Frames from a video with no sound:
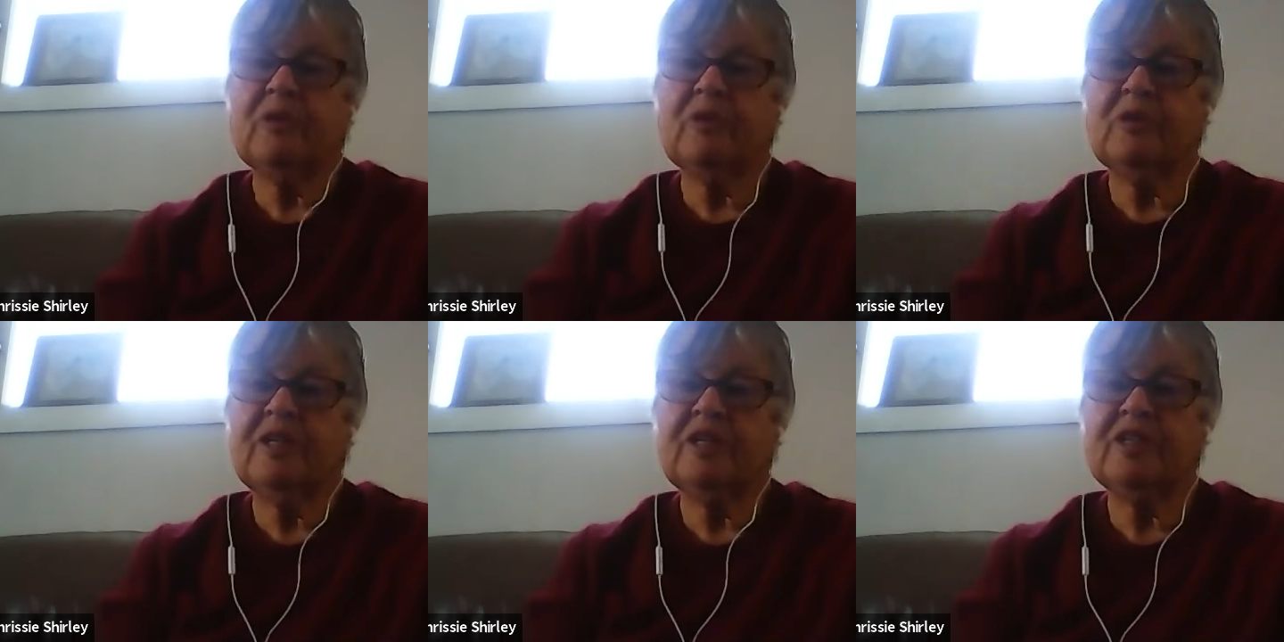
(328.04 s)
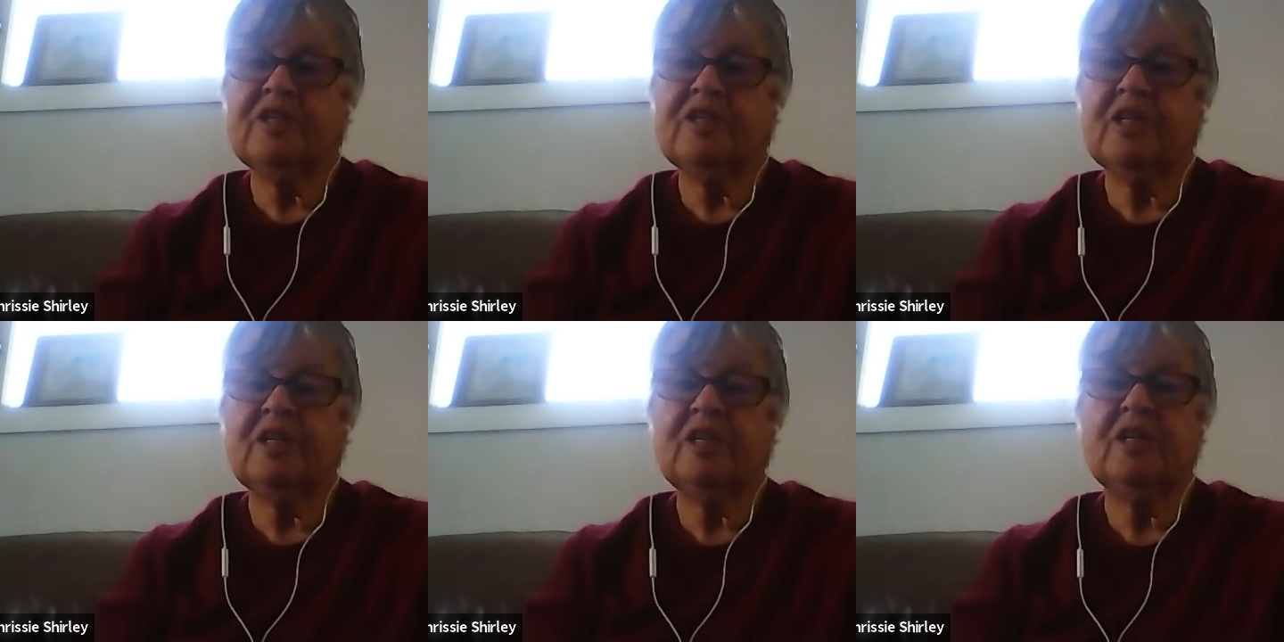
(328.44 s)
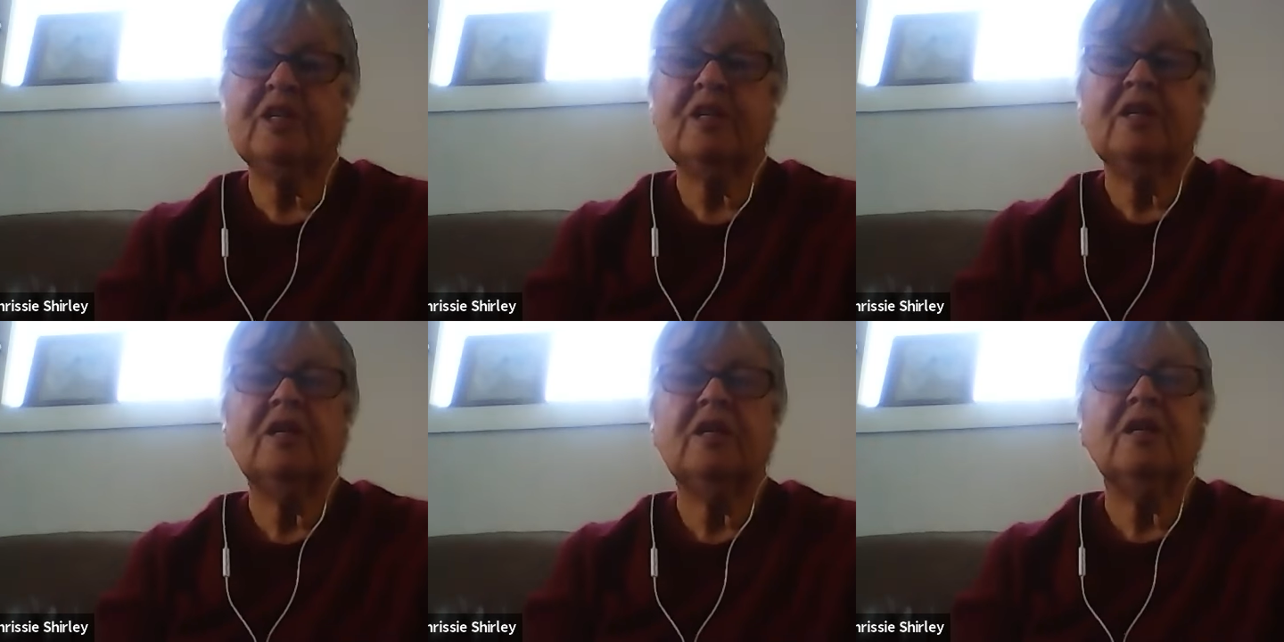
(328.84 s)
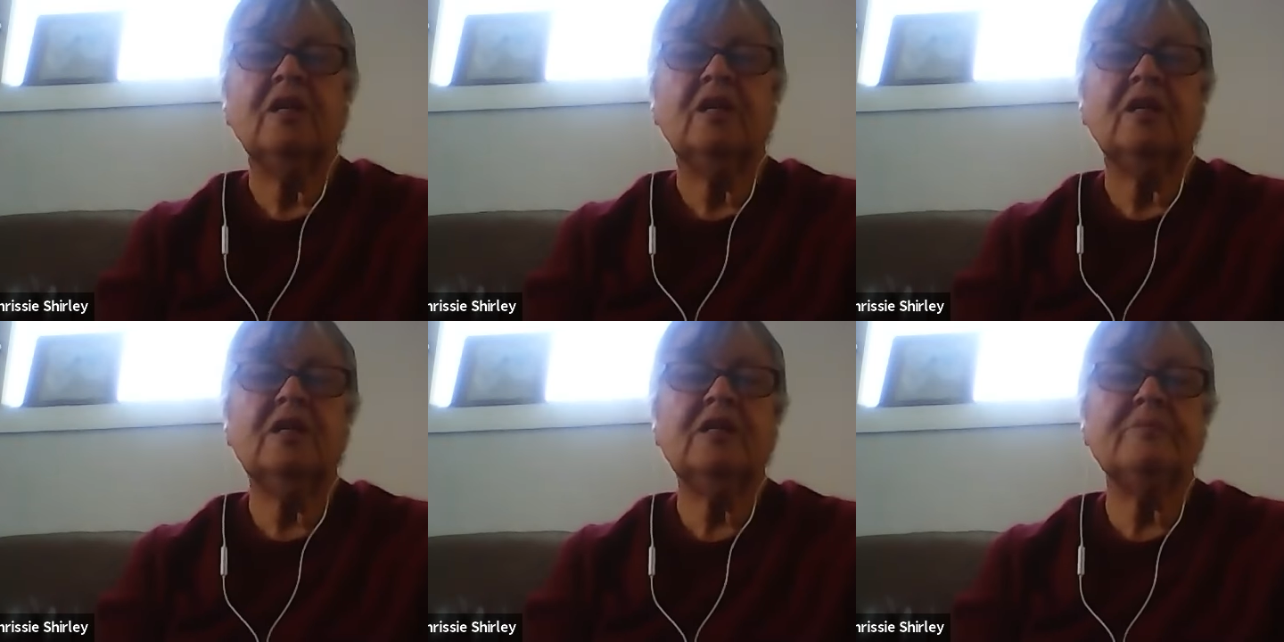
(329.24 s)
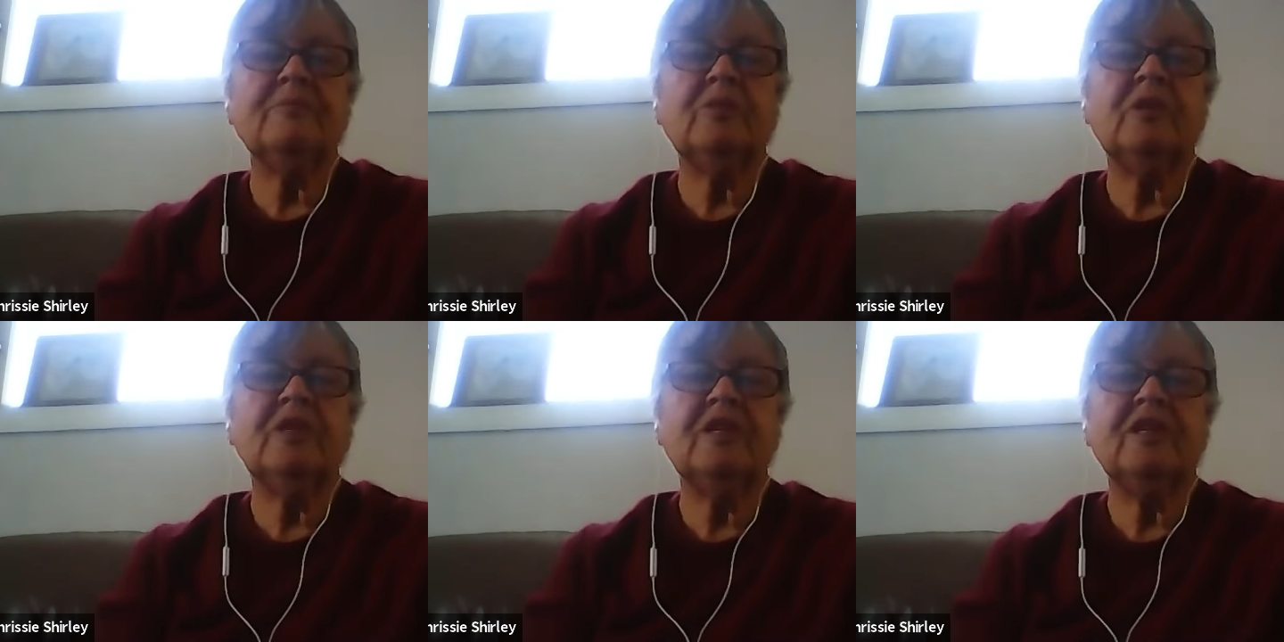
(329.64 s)
pull energy. Let's
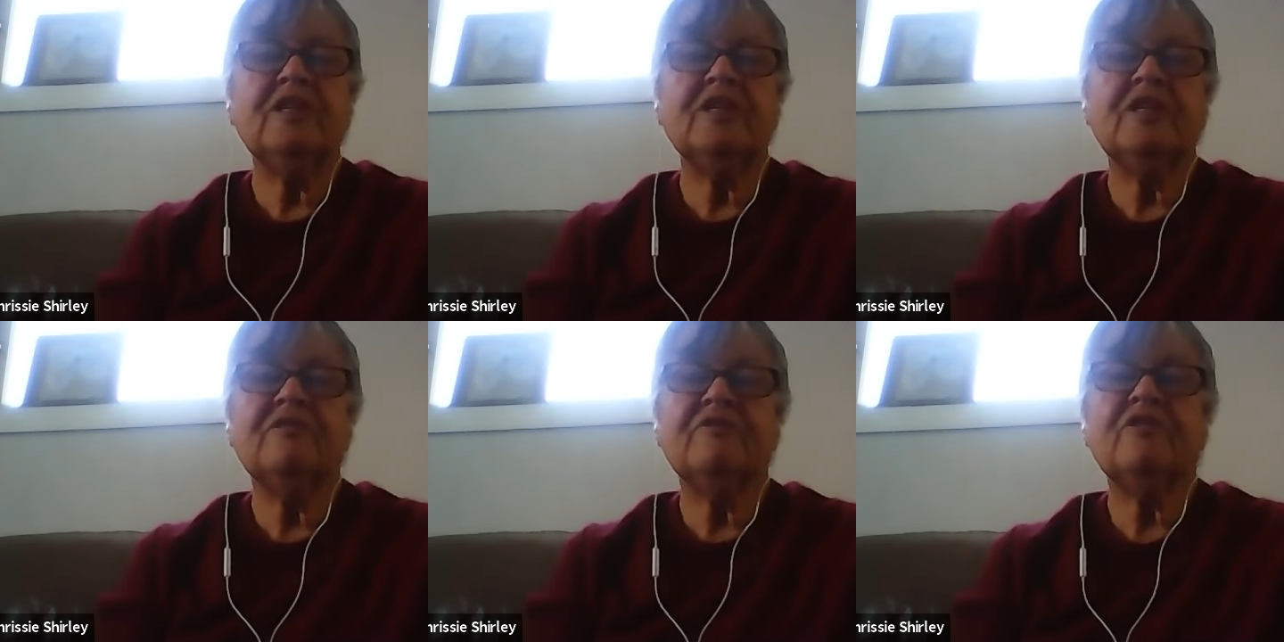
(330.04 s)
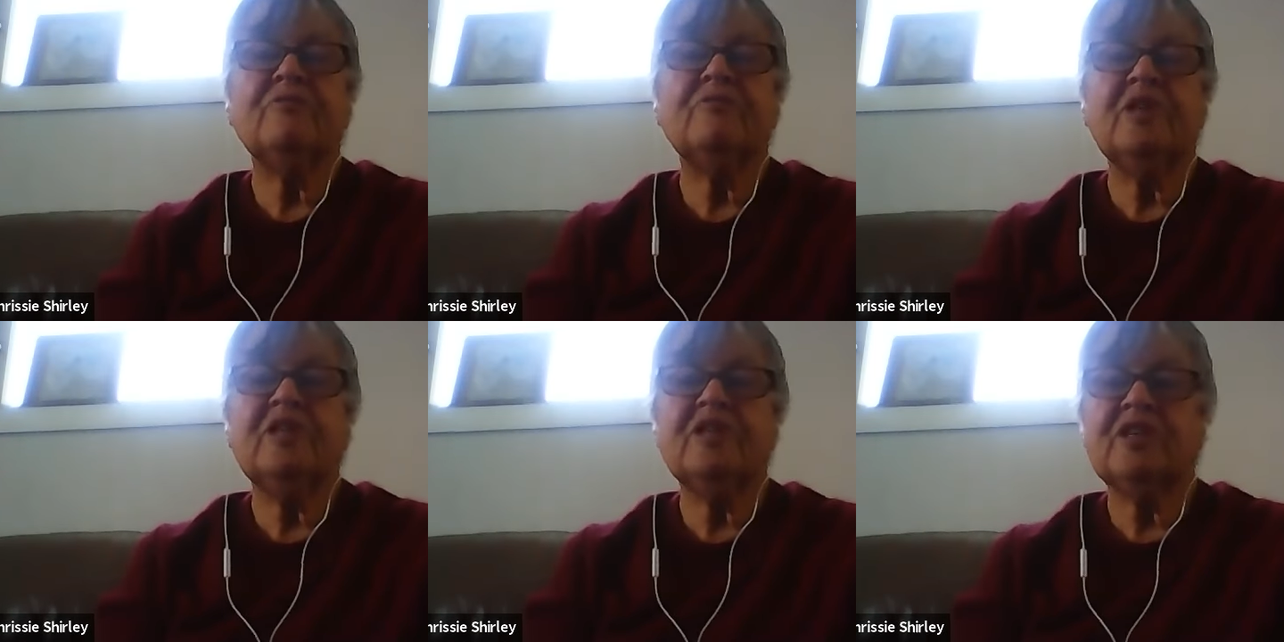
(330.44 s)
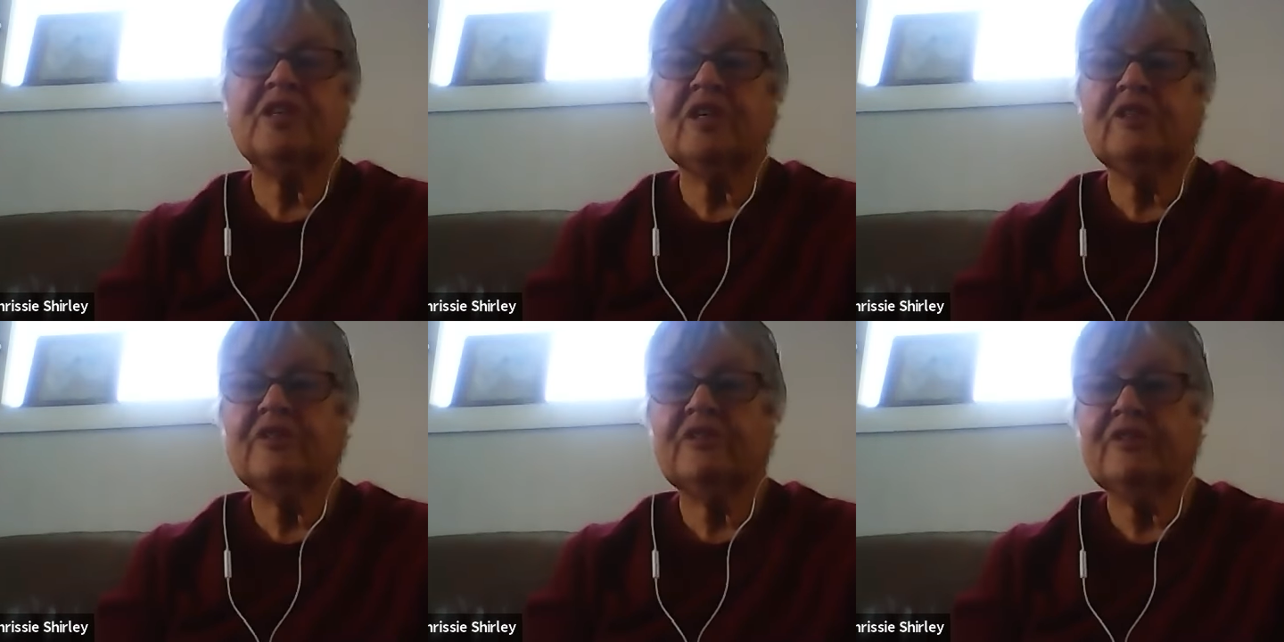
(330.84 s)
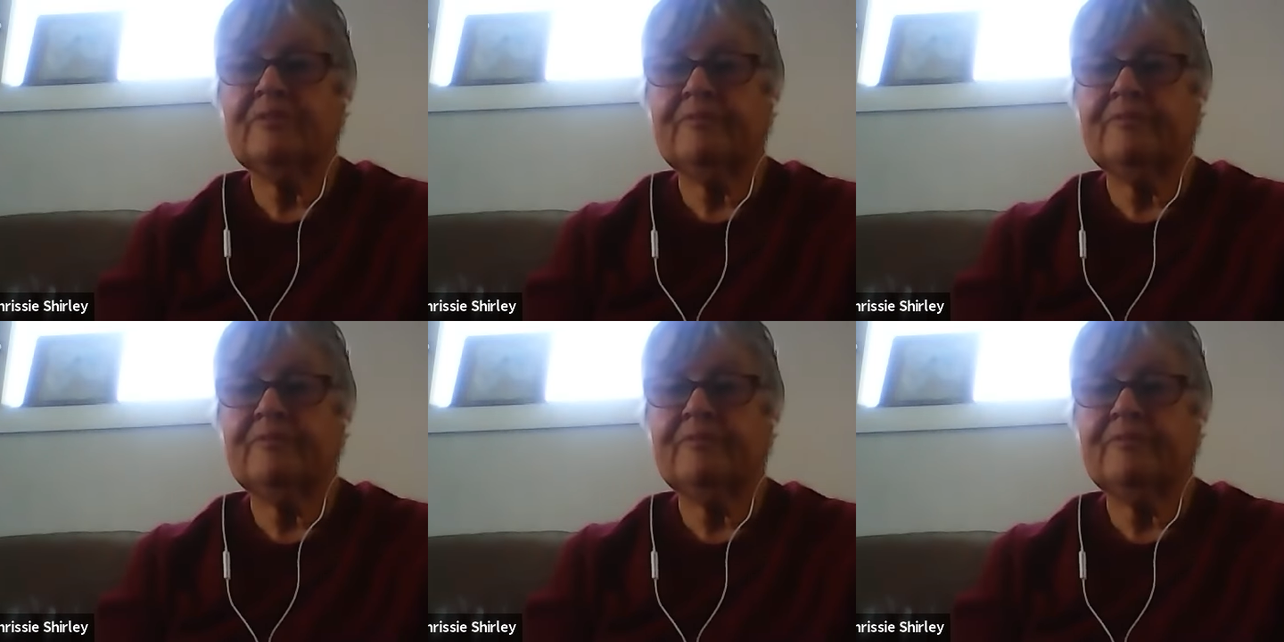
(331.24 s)
pull energy from each other